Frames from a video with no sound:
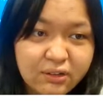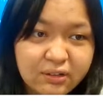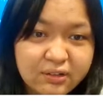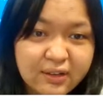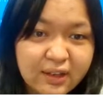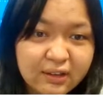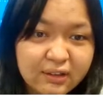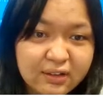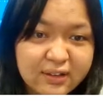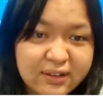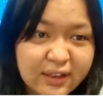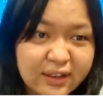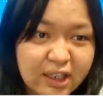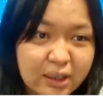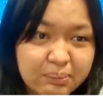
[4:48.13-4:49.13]
and the
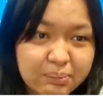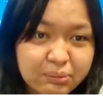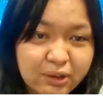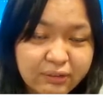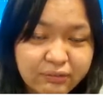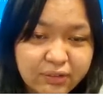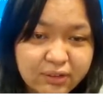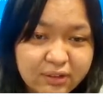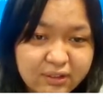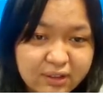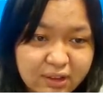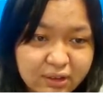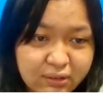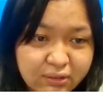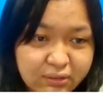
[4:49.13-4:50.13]
earcup reference
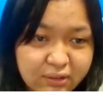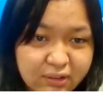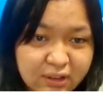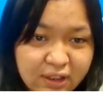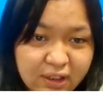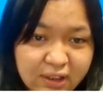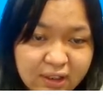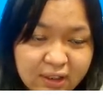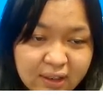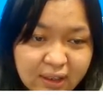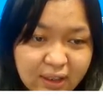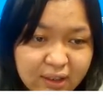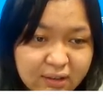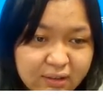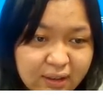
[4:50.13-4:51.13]
signals,
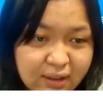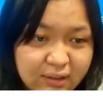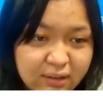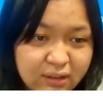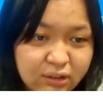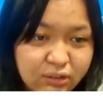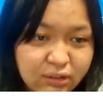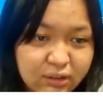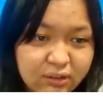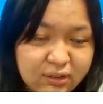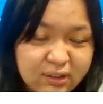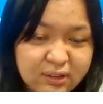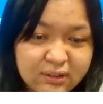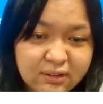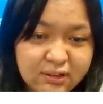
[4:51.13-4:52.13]
and the anti-noise
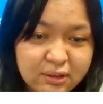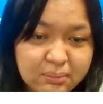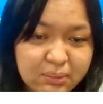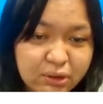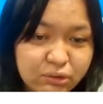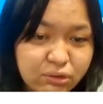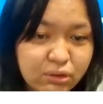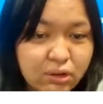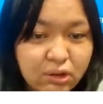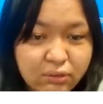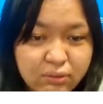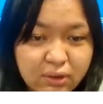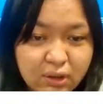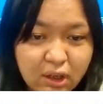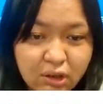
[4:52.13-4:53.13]
is a summation
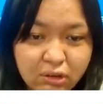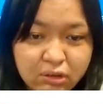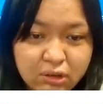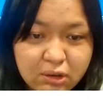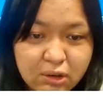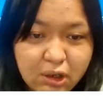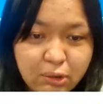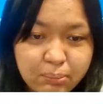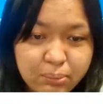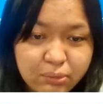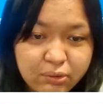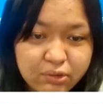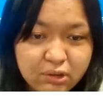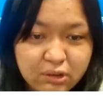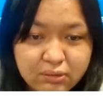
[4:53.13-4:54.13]
of all the
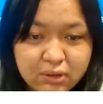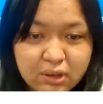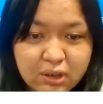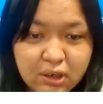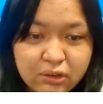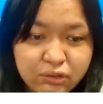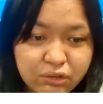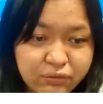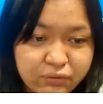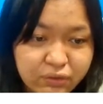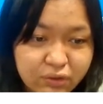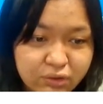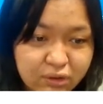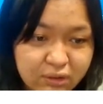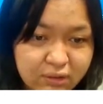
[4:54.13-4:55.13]
outputs of the control
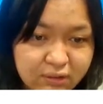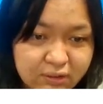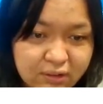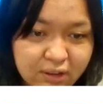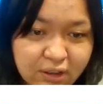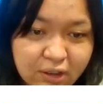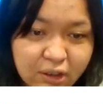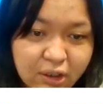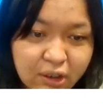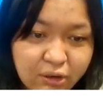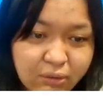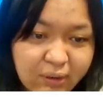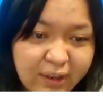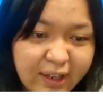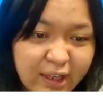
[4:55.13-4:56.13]
filters.
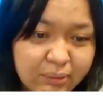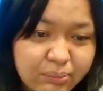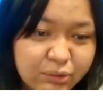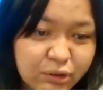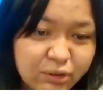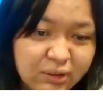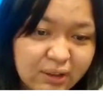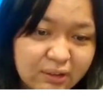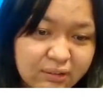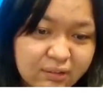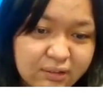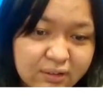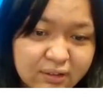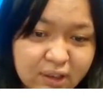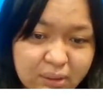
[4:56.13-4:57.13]
Ym denotes the
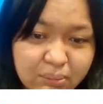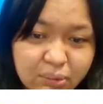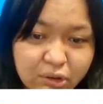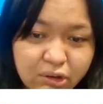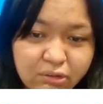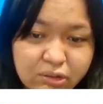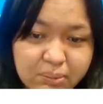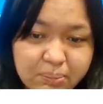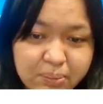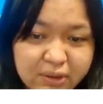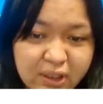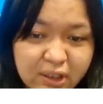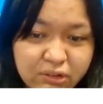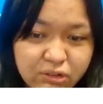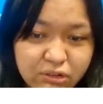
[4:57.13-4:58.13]
number of the
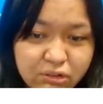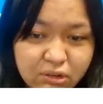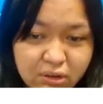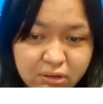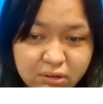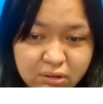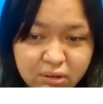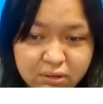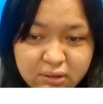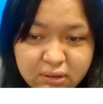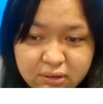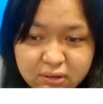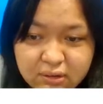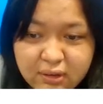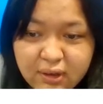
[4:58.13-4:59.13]
potential noise
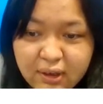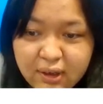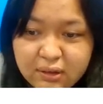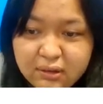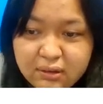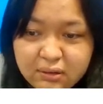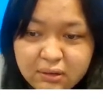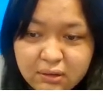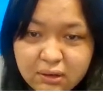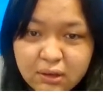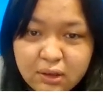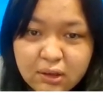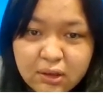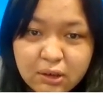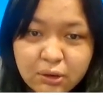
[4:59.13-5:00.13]
sources, and the
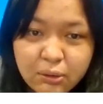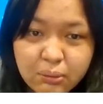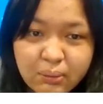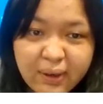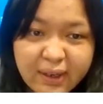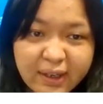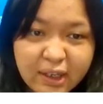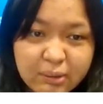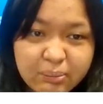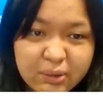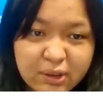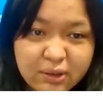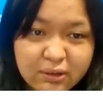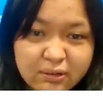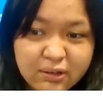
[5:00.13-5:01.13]
Ym
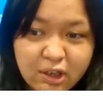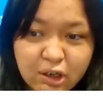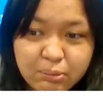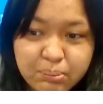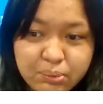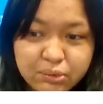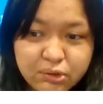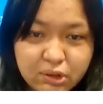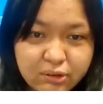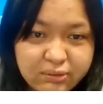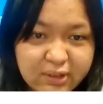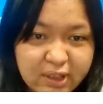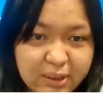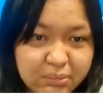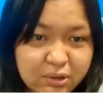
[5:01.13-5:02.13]
is the output of
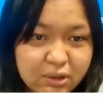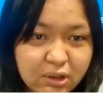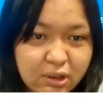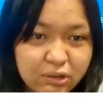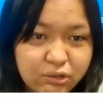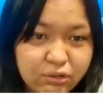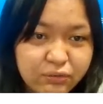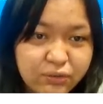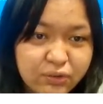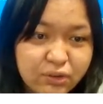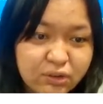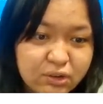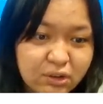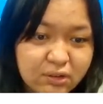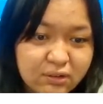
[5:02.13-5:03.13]
M's cultural
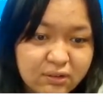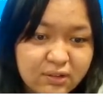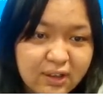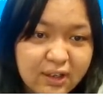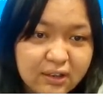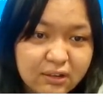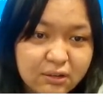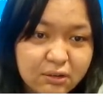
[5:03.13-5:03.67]
filters, and the